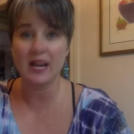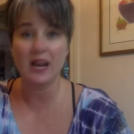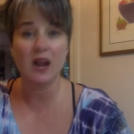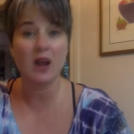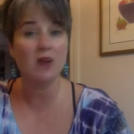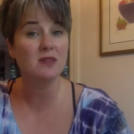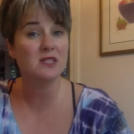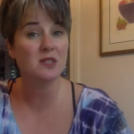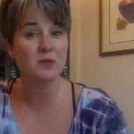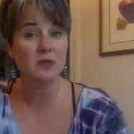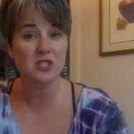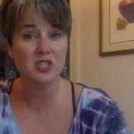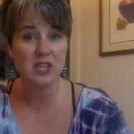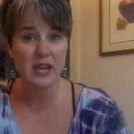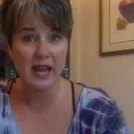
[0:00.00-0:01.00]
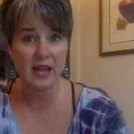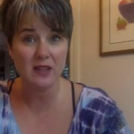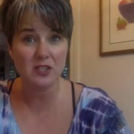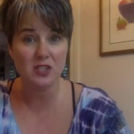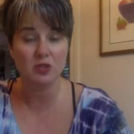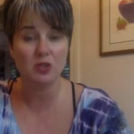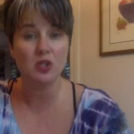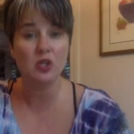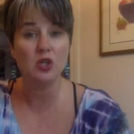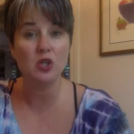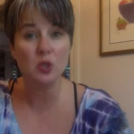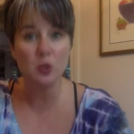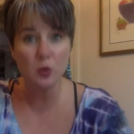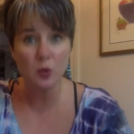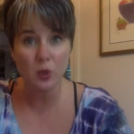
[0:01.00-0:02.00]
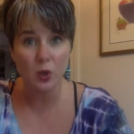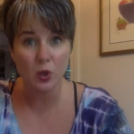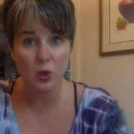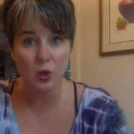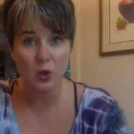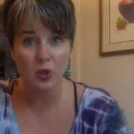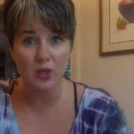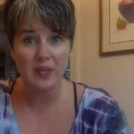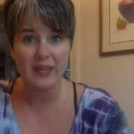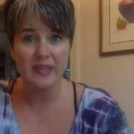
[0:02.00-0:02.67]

And I also want to challenge you to Google